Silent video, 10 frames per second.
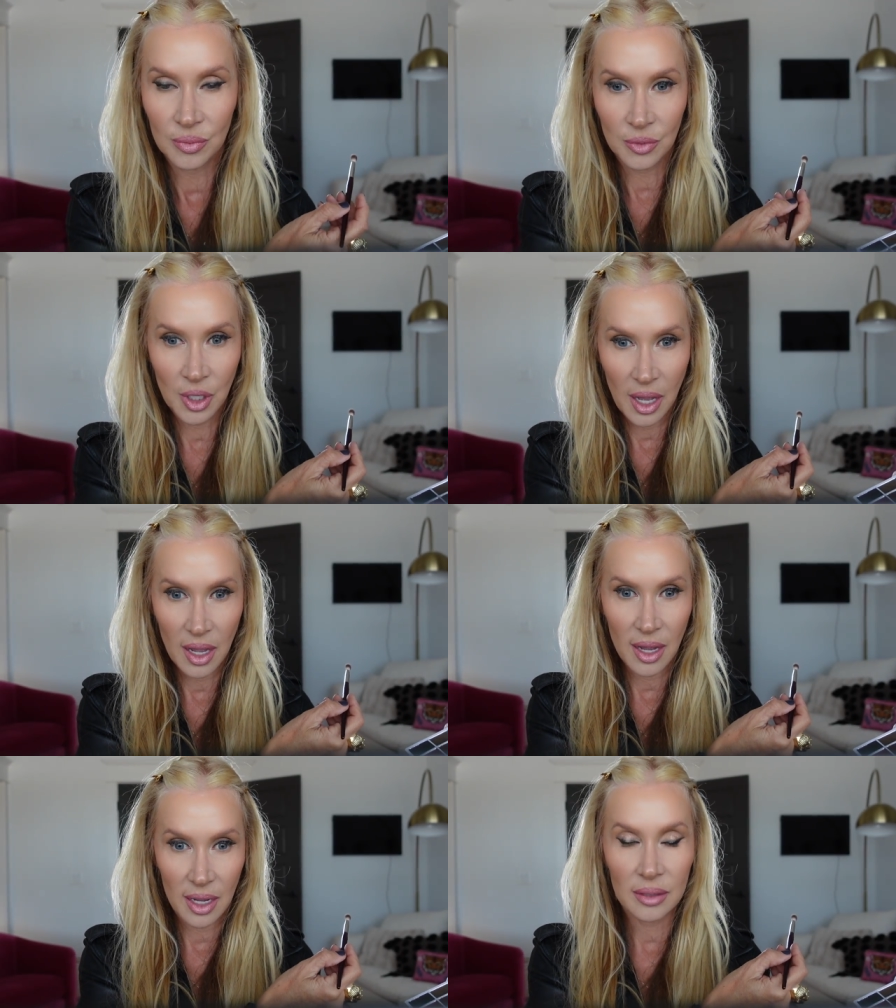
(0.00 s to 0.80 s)

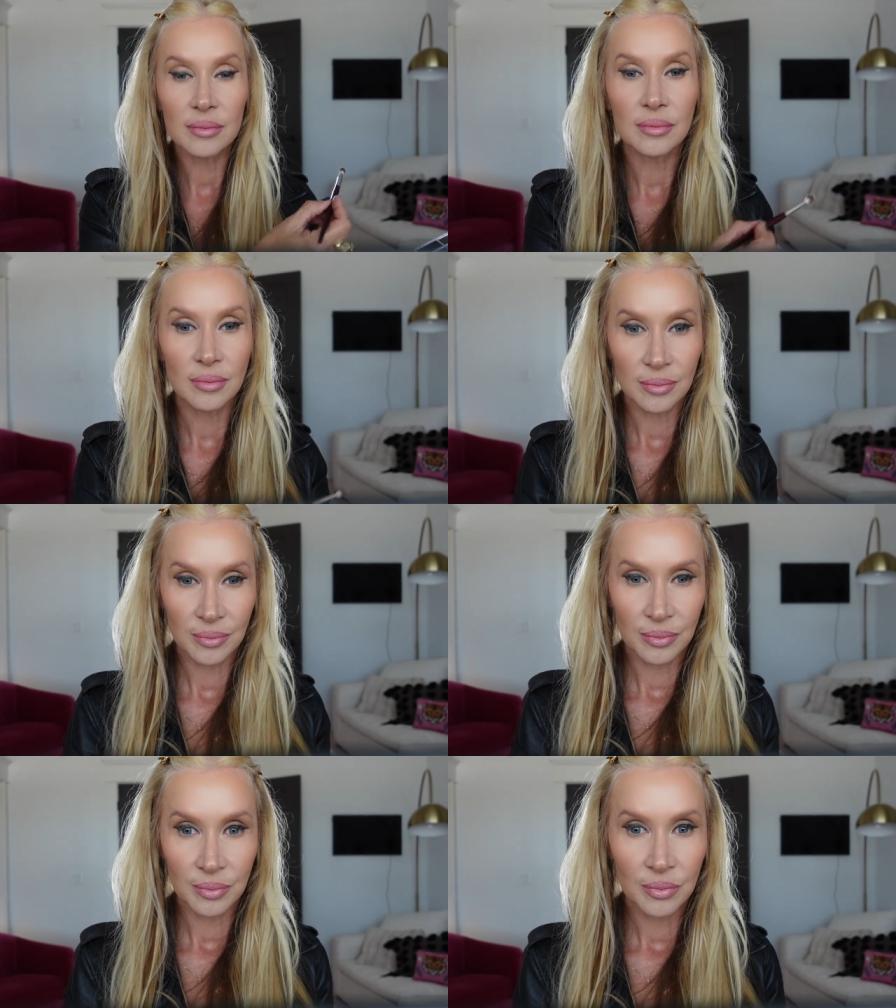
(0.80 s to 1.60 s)
Okay,
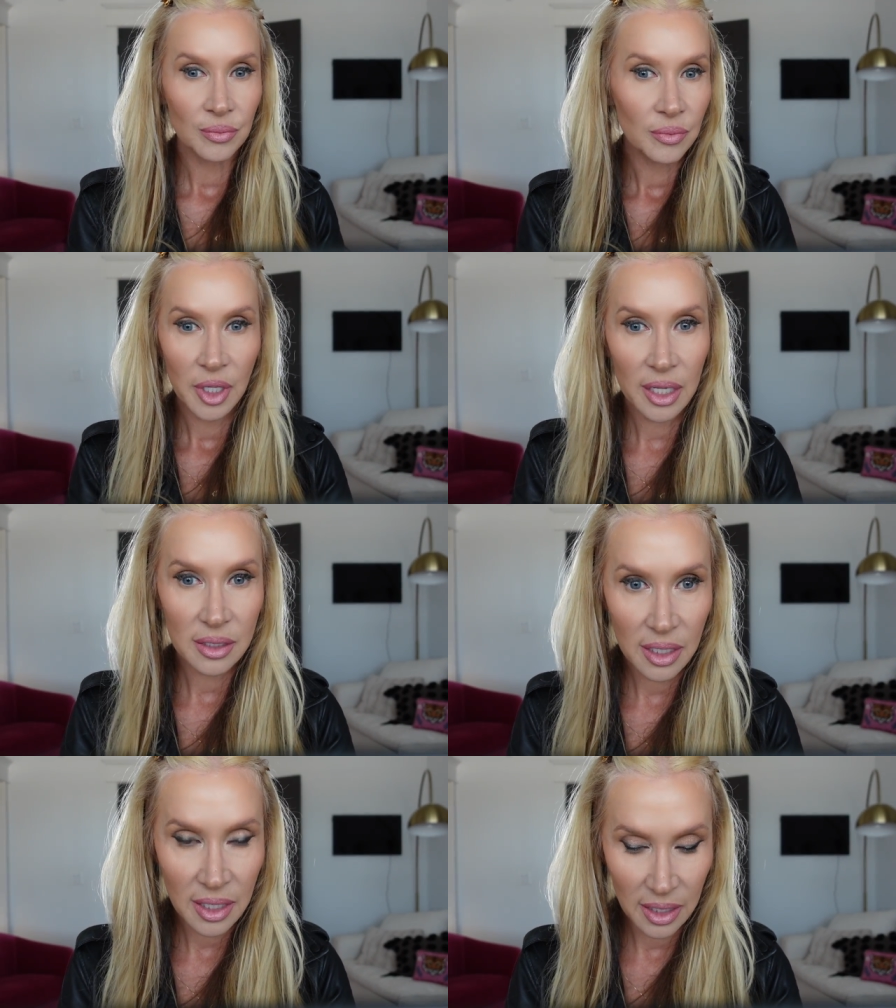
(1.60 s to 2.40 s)

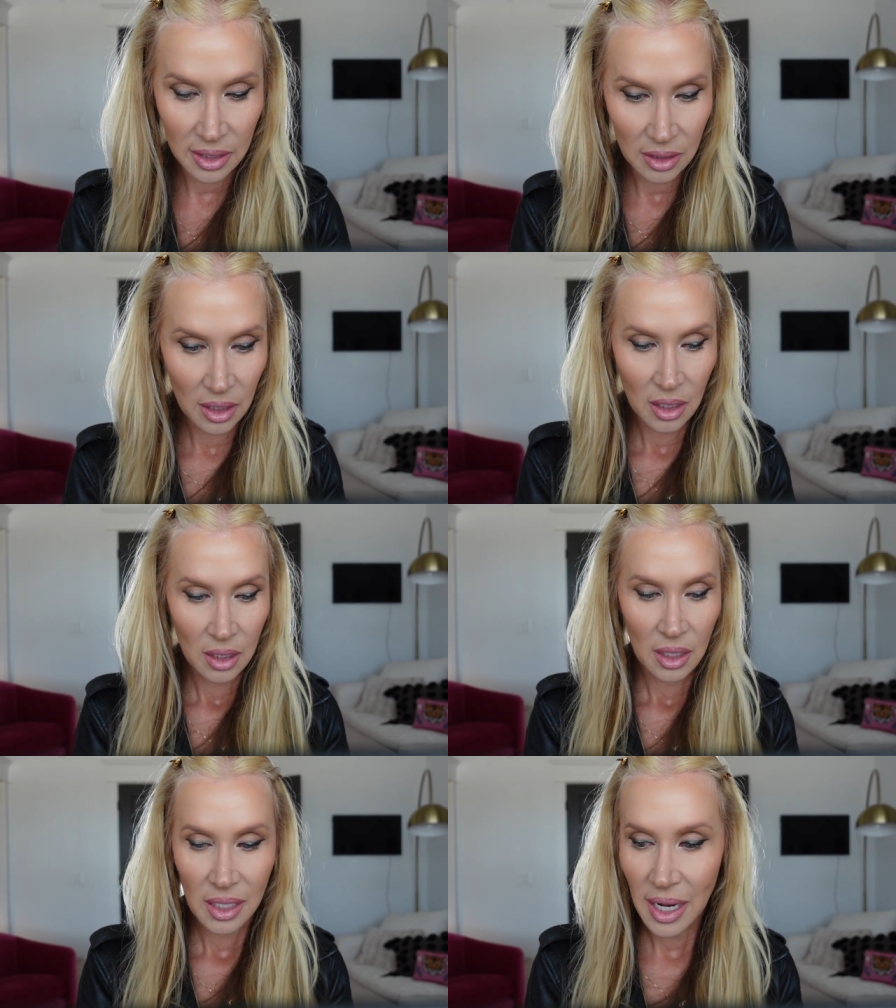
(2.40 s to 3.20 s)
that's it.
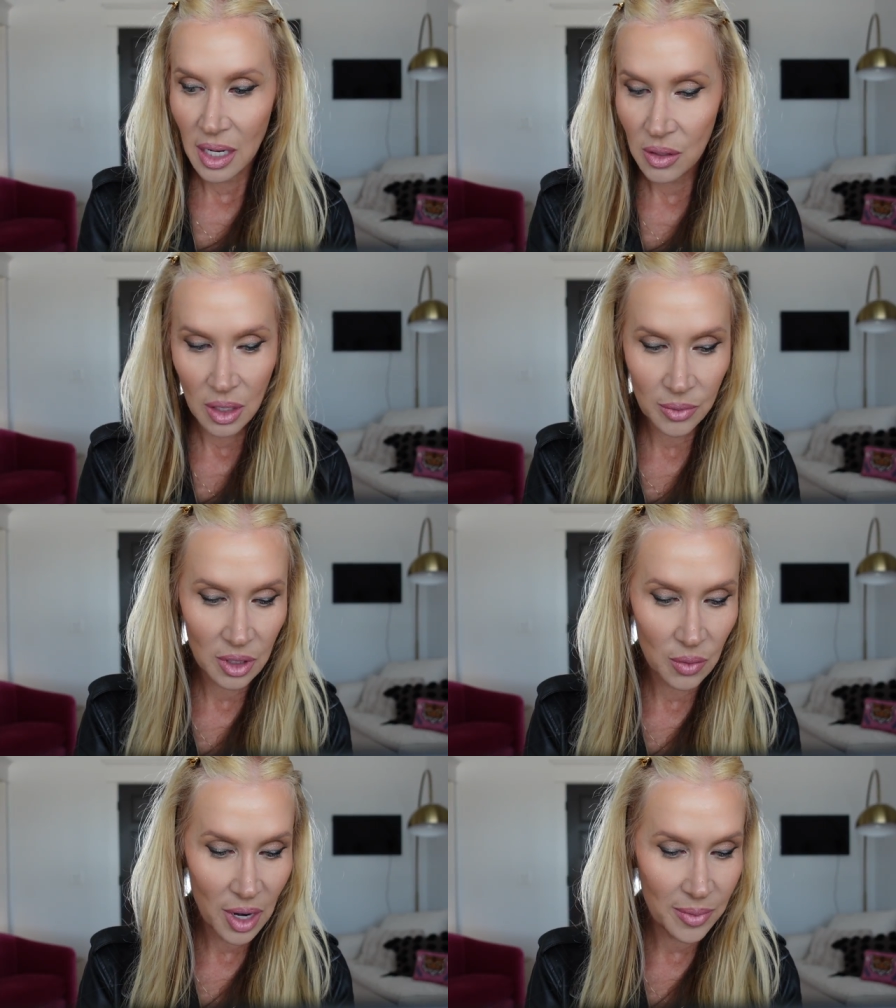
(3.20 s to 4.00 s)
Now I'm
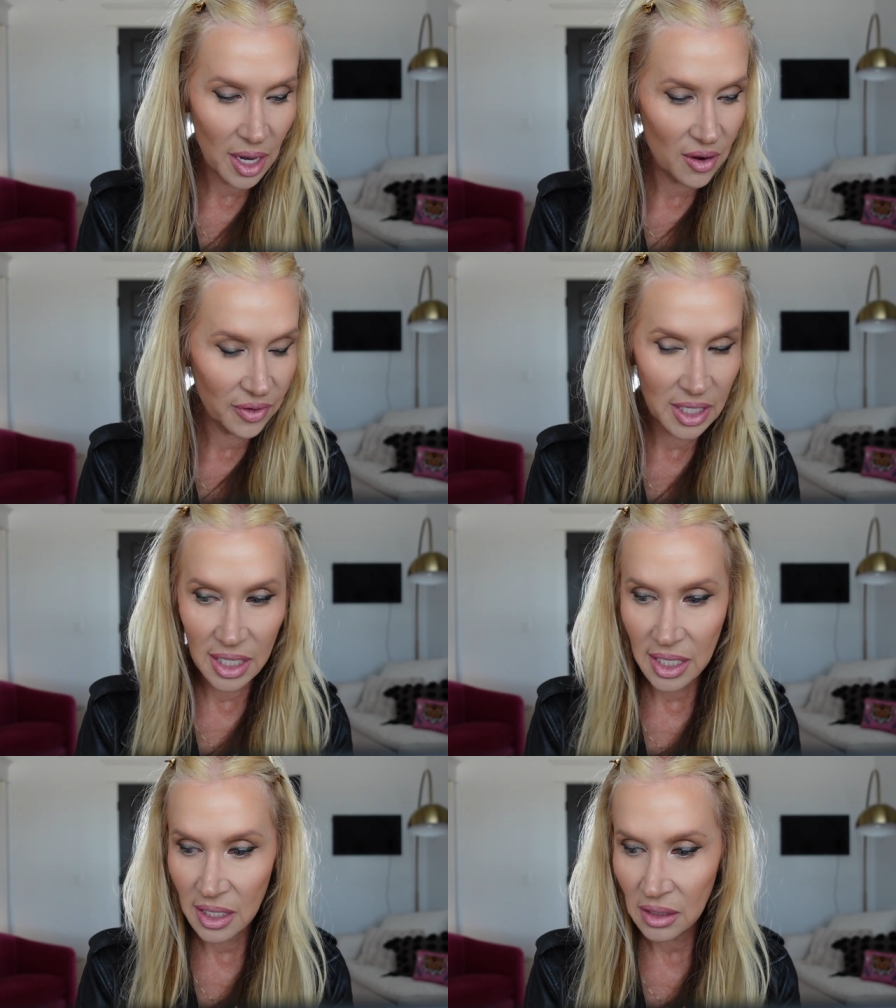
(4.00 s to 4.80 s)
gonna wipe that off
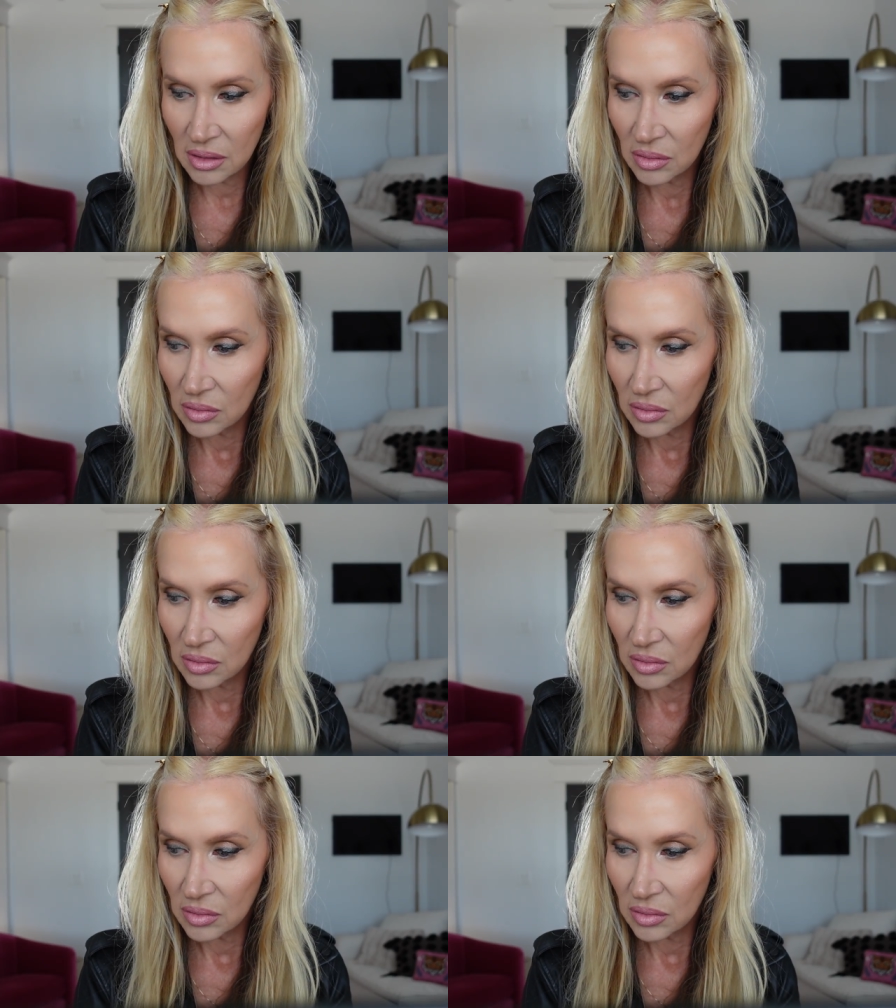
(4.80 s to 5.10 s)
again.